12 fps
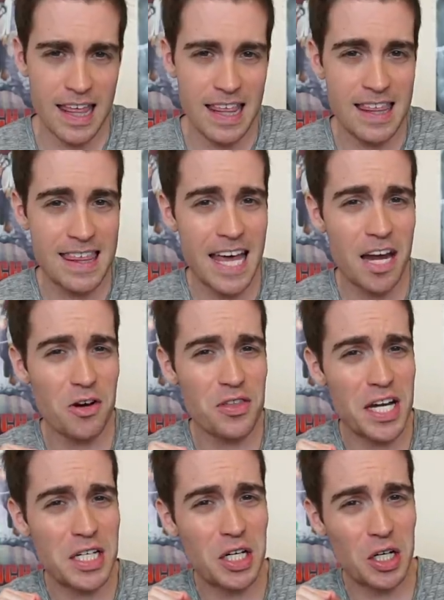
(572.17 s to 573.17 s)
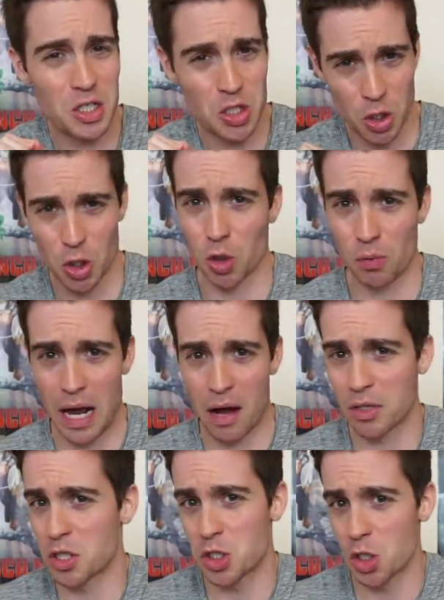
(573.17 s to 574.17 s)
They are then going to turn
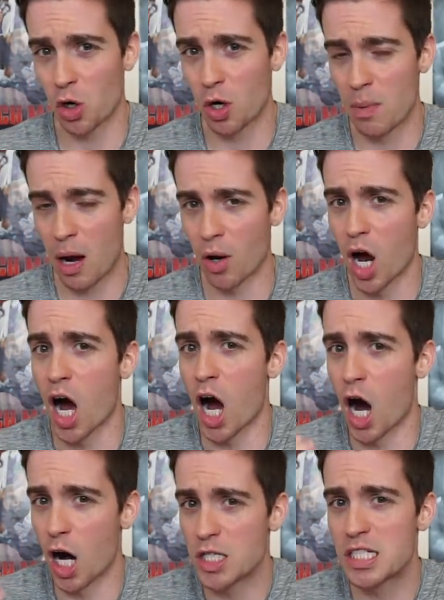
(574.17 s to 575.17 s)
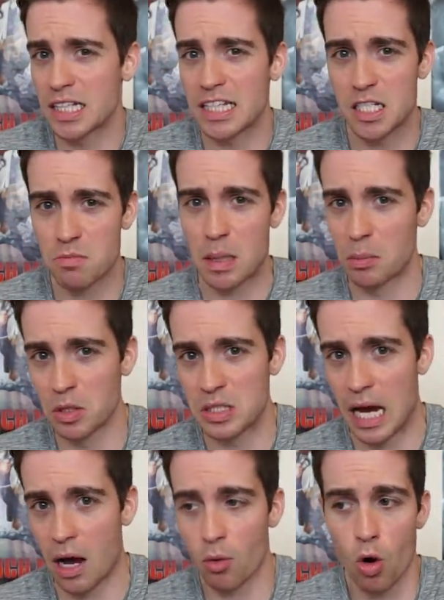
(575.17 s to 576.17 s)
around and joke about hunting these people
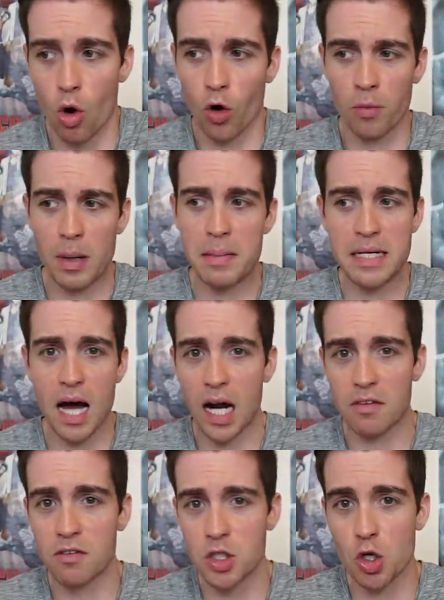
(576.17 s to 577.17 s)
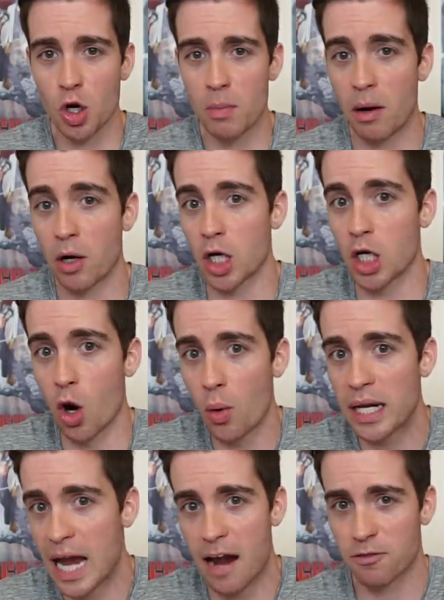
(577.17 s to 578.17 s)
down, or maybe not even joke about
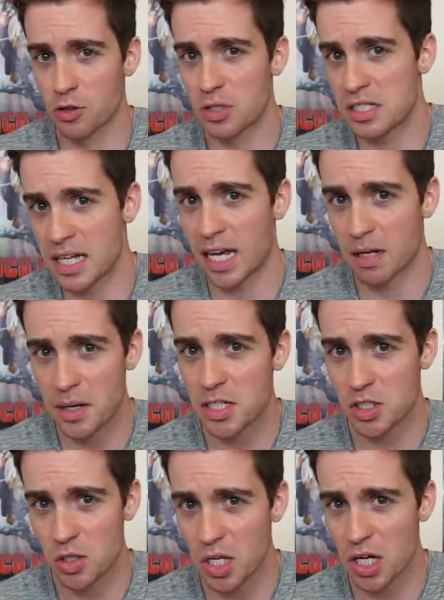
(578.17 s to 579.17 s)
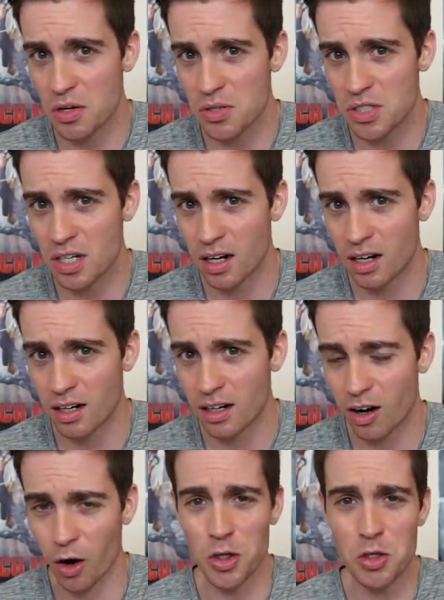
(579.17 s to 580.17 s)
going after these anime studios?
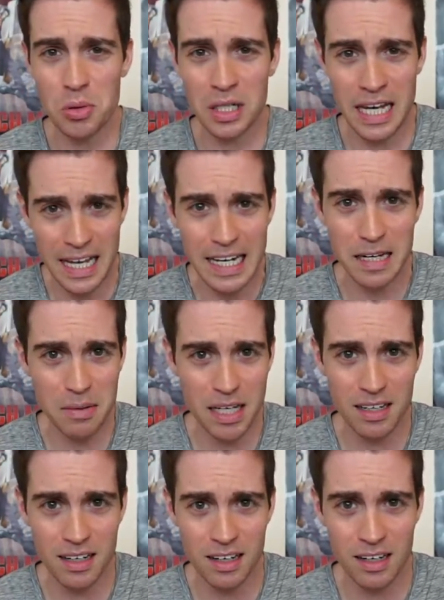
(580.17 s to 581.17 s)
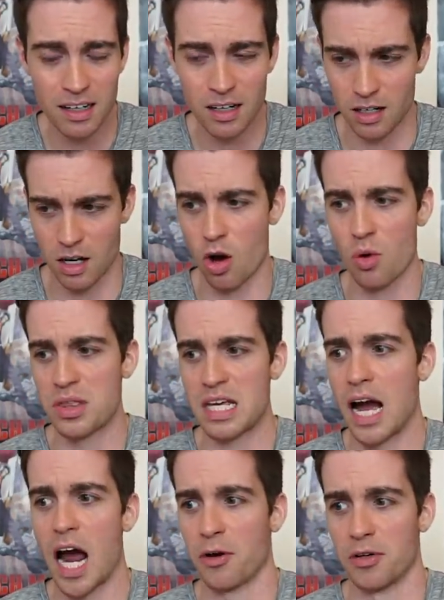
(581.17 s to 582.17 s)
Are you kidding me? Oh, the
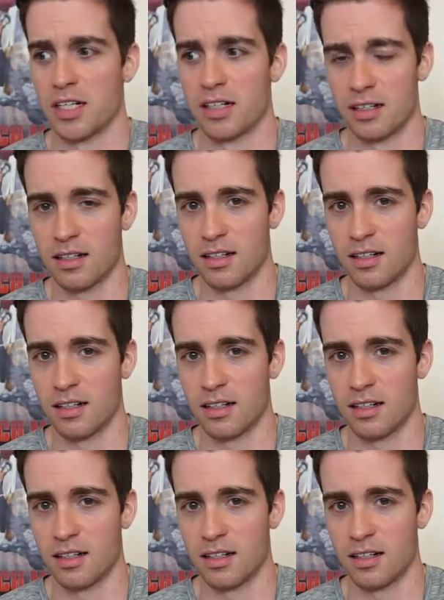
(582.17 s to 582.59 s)
irony.